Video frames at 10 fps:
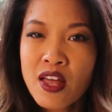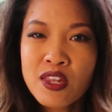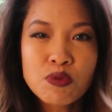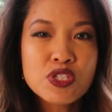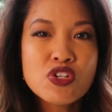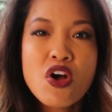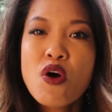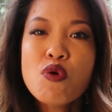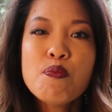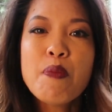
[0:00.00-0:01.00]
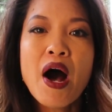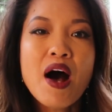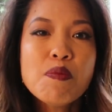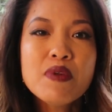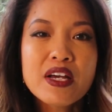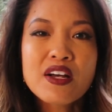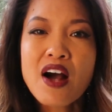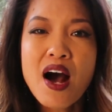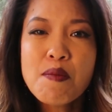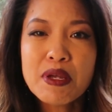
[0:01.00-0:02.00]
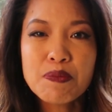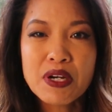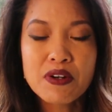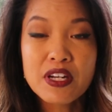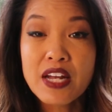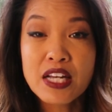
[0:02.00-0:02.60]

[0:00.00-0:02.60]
There was no public comment period